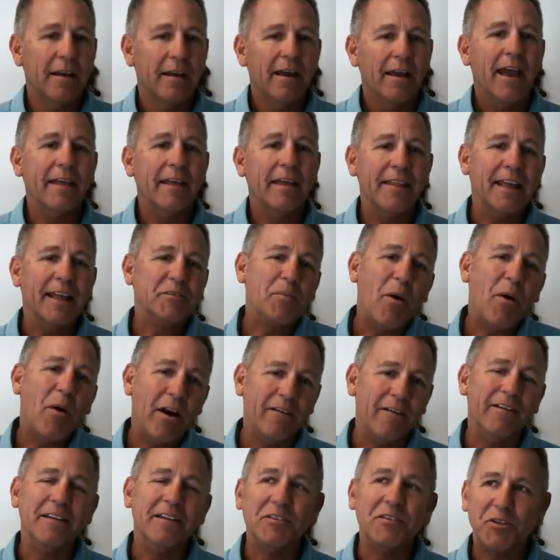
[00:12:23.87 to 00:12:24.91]
And that's part
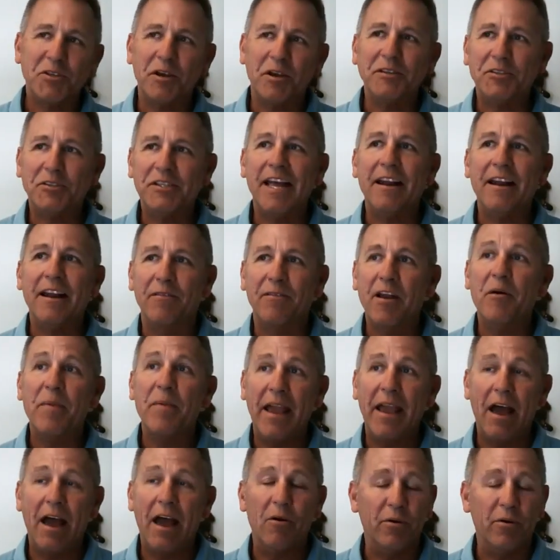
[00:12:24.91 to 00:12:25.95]
of it. And so instead of
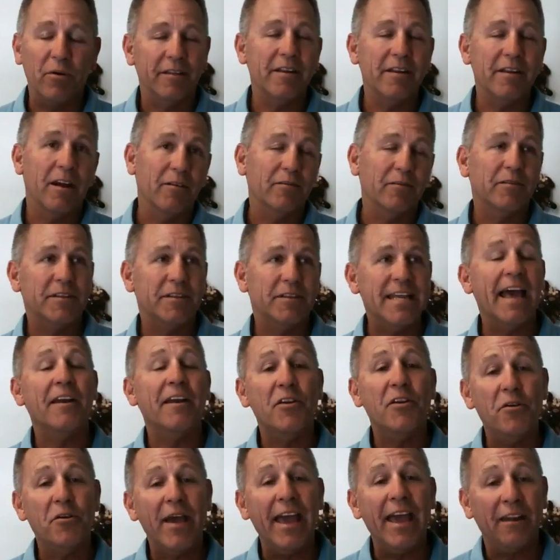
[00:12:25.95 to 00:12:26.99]
coming out with, 10
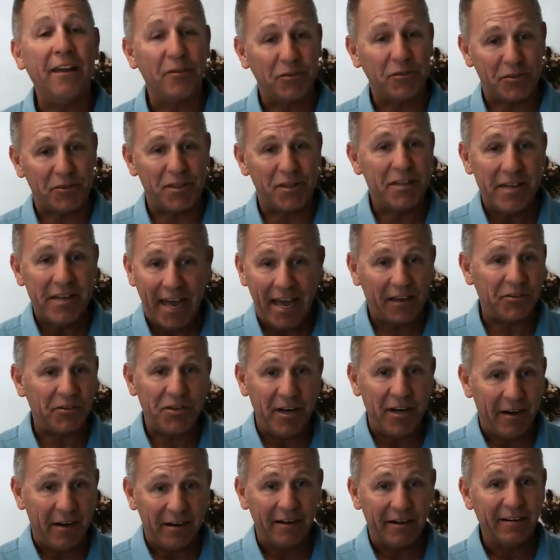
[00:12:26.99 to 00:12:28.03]
new handles next
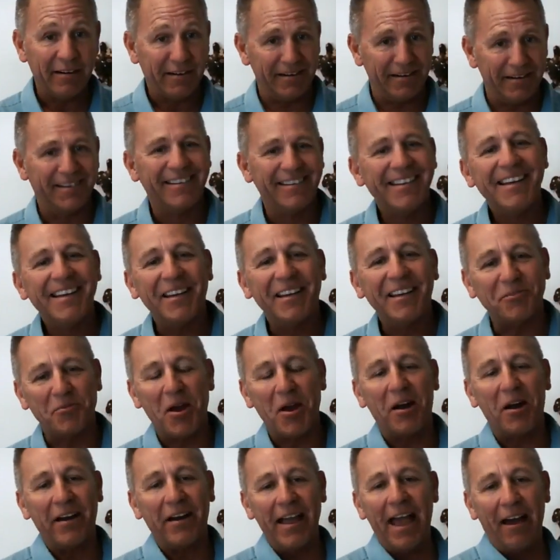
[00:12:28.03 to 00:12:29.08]
year, because we
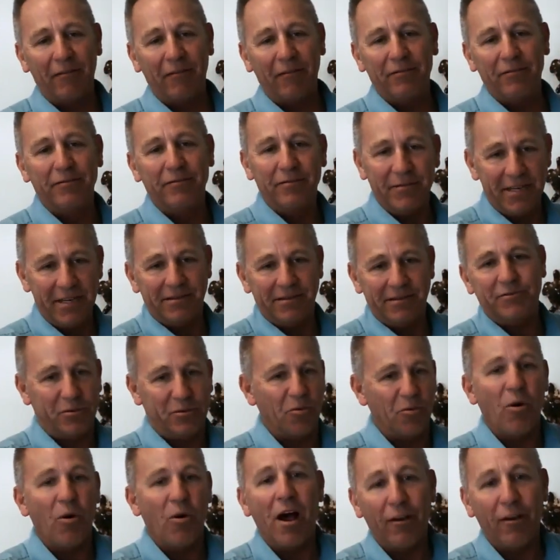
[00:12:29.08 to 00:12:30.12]
already have
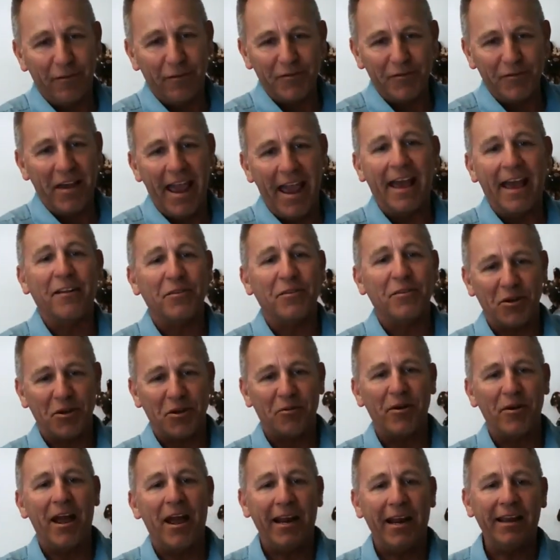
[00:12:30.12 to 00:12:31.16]
12 handles
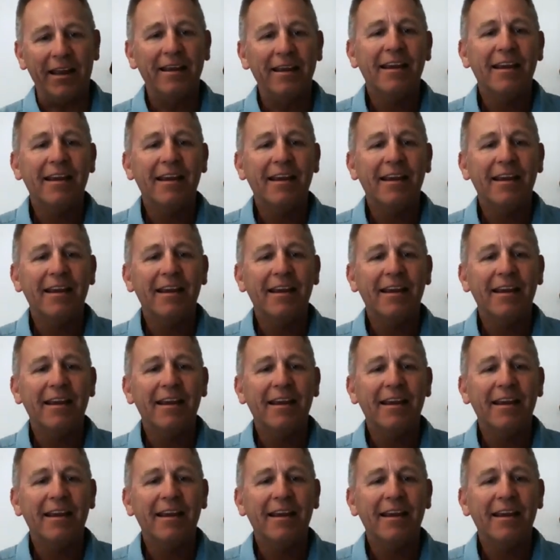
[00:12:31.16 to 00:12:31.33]
already,